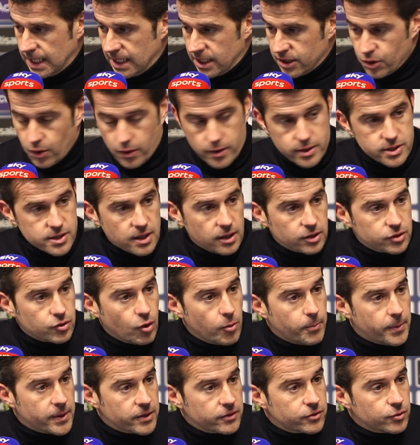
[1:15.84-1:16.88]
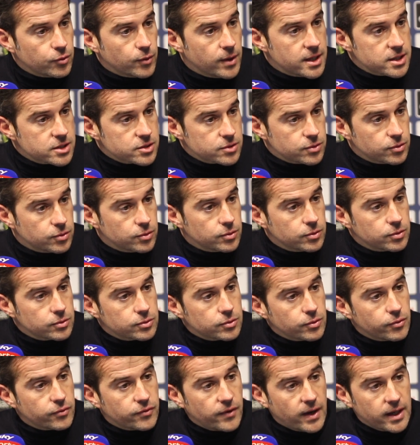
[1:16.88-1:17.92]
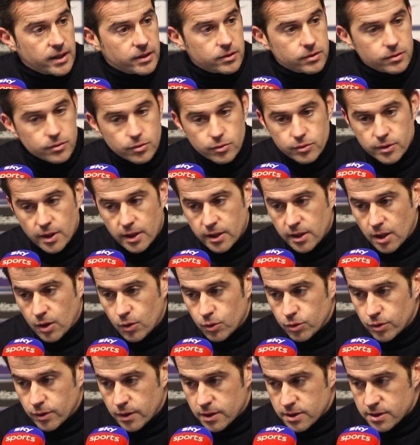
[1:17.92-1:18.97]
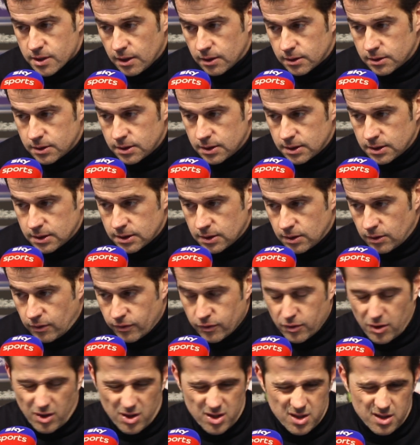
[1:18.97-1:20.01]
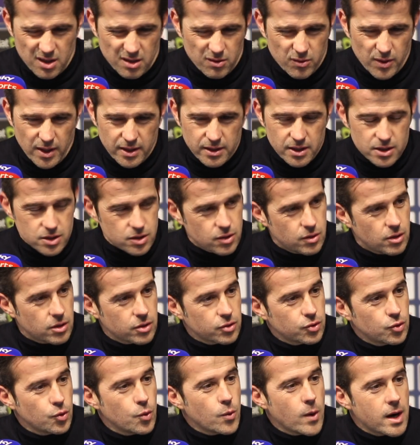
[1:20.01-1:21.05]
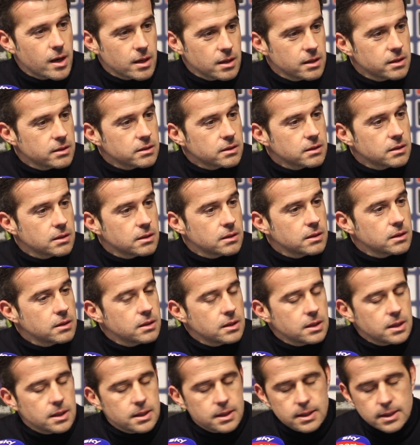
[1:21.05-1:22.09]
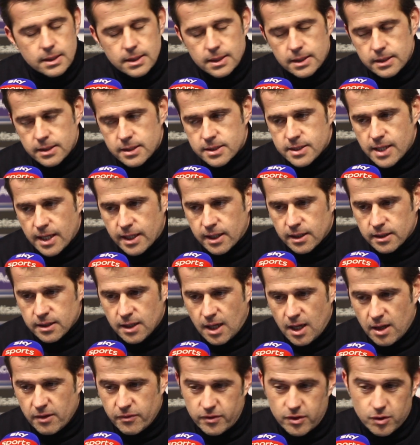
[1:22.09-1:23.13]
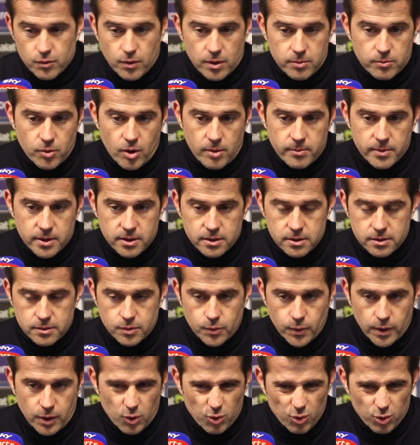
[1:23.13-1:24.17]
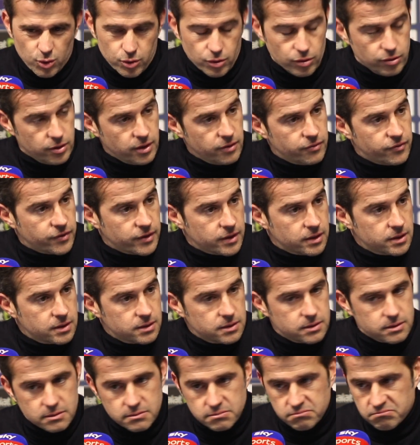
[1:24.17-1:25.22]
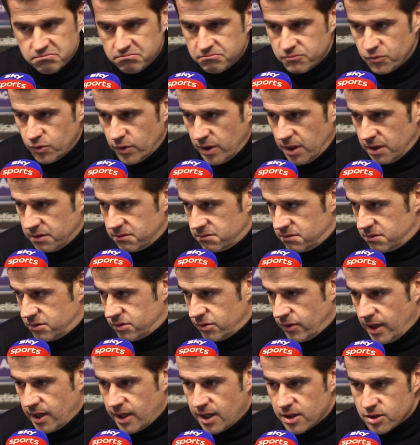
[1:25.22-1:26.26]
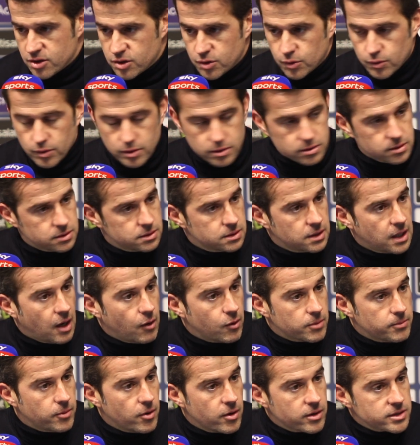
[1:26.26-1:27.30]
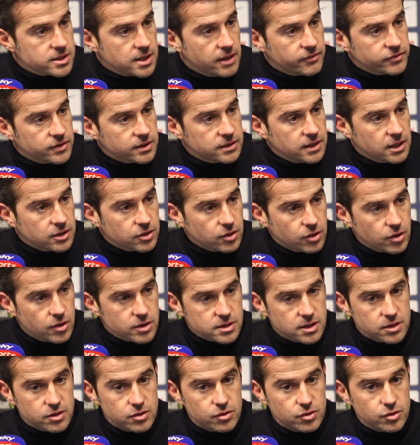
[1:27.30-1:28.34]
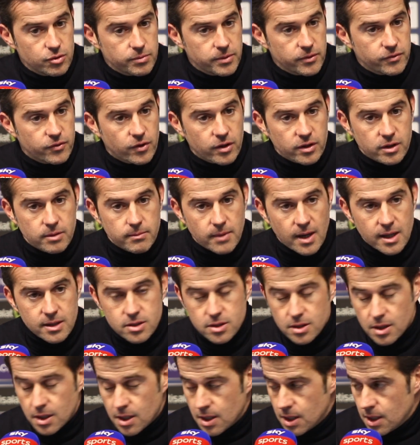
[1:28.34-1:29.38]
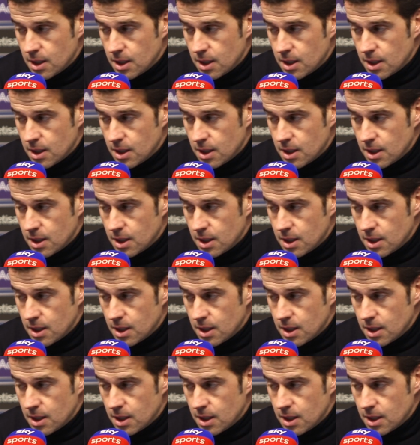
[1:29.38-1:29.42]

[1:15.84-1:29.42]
the result open to us to, to fight, to take a good result. Of course, they, when they scored too early in the, the second half, in one moment, we could do different. We had three against two on our box after that cross, and you knew before the match